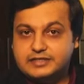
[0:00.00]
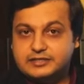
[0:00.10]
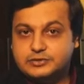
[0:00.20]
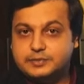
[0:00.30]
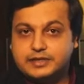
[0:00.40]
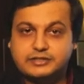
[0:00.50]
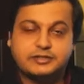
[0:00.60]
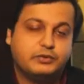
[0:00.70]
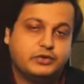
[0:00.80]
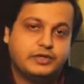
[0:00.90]
the superior
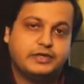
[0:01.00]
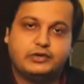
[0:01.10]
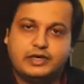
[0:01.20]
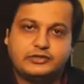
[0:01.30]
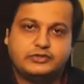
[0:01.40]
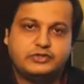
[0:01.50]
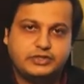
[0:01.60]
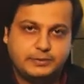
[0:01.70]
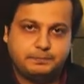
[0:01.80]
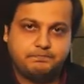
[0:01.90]
subordinate
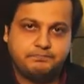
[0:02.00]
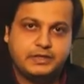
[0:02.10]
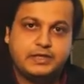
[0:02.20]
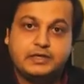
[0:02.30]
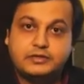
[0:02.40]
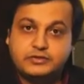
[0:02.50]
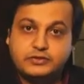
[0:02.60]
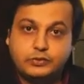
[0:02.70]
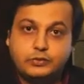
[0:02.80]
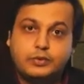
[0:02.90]
relationship.
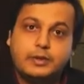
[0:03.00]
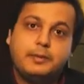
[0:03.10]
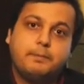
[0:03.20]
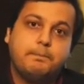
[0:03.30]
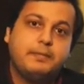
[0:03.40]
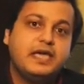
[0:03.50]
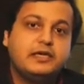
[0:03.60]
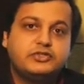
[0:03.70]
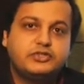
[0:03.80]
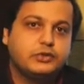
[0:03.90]
So
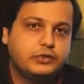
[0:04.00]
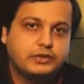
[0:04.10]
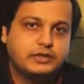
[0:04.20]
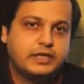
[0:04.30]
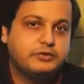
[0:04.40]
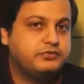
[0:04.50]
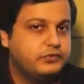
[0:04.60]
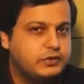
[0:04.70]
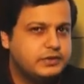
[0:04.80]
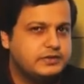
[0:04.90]
make sure that you
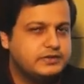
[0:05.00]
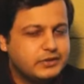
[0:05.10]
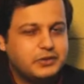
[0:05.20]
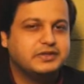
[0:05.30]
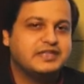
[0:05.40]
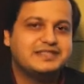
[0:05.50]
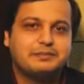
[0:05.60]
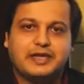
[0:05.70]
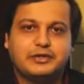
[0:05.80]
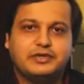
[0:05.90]
focus on these
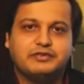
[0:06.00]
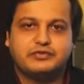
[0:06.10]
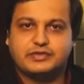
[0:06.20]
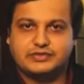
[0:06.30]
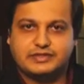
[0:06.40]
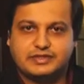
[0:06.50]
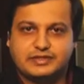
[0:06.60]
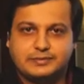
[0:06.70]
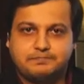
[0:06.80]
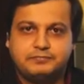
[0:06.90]
minute
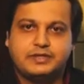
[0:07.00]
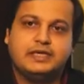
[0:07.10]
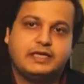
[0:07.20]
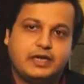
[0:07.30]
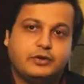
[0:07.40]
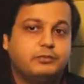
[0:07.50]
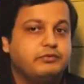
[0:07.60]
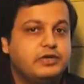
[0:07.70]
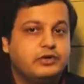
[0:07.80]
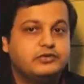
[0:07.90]
differences. Now
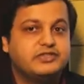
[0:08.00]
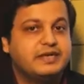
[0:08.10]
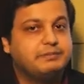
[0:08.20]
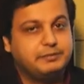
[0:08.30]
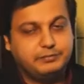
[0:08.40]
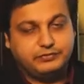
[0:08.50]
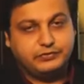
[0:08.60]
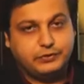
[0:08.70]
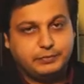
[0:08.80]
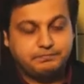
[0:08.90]
moving on to step number
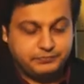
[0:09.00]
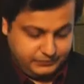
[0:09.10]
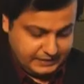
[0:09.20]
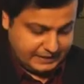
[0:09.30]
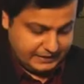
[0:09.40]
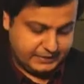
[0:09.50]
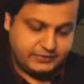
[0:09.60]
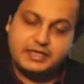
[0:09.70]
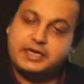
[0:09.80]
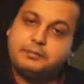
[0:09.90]
4, that
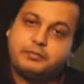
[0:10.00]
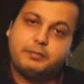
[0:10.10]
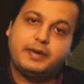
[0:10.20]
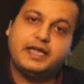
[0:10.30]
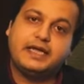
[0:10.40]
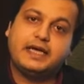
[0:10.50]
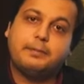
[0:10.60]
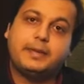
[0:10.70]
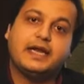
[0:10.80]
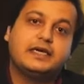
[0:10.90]
is preparing a
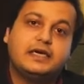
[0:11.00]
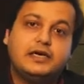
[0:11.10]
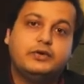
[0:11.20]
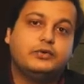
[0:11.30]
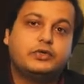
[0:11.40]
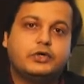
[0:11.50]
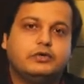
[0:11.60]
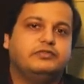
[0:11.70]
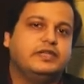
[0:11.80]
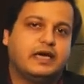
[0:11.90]
mental note
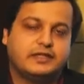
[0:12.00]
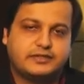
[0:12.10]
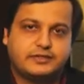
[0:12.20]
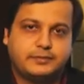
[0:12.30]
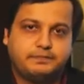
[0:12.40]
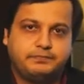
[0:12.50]
of the answer.